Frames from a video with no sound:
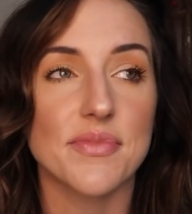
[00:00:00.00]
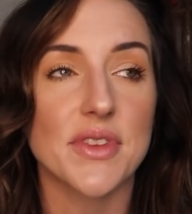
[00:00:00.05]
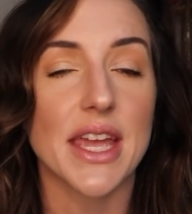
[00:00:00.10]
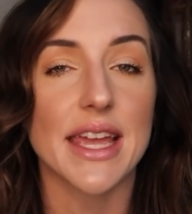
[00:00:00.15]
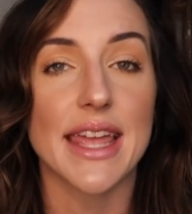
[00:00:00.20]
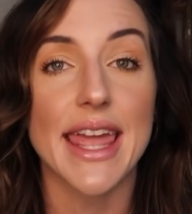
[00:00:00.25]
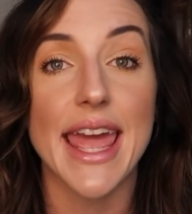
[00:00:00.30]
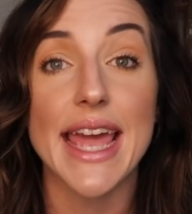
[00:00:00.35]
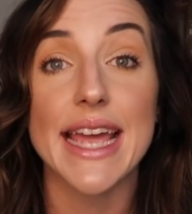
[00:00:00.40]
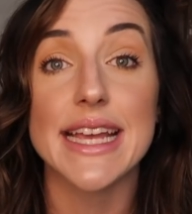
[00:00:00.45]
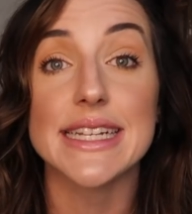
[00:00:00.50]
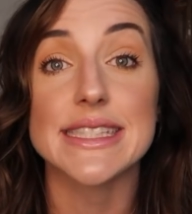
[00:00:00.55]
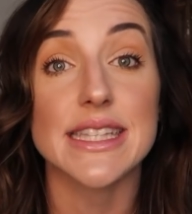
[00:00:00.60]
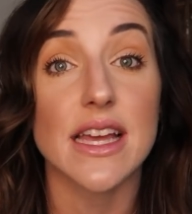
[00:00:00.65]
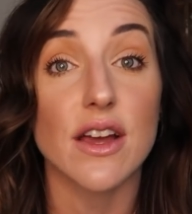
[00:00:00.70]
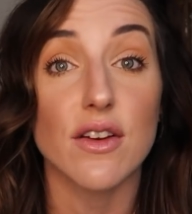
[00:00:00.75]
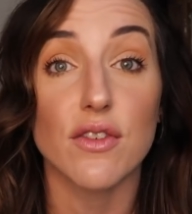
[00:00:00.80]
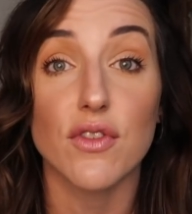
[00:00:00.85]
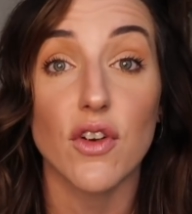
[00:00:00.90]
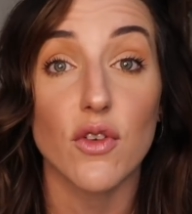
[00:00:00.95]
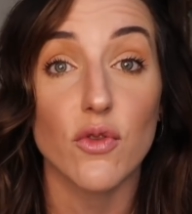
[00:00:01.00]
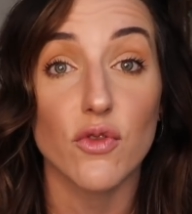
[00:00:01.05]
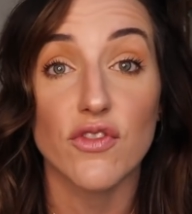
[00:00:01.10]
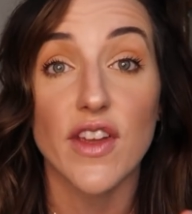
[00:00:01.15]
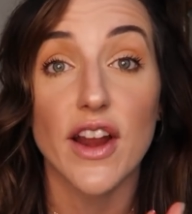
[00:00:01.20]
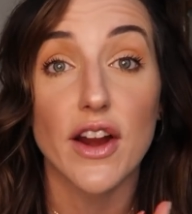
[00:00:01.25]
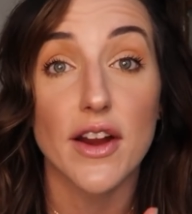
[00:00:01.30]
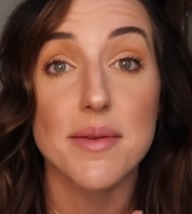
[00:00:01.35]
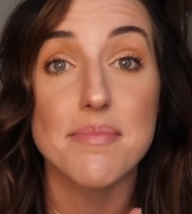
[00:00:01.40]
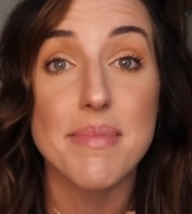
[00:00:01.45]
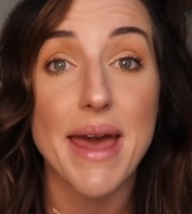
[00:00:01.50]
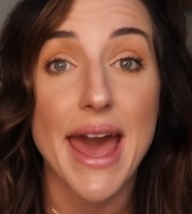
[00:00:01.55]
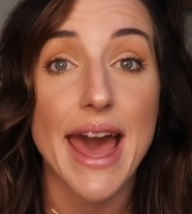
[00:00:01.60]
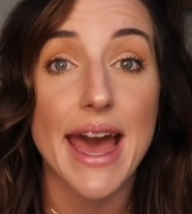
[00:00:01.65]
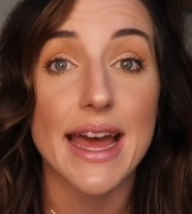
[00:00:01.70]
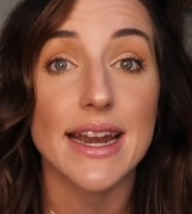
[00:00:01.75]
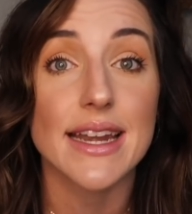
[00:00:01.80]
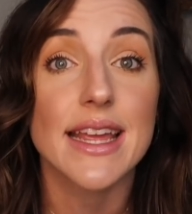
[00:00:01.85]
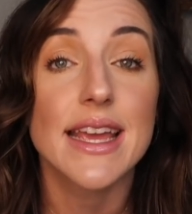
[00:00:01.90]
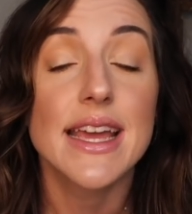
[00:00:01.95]
a case of very
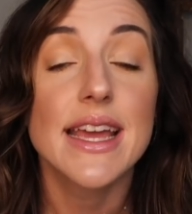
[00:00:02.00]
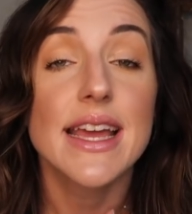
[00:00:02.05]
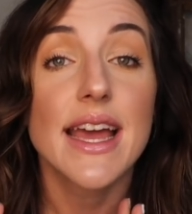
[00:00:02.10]
bad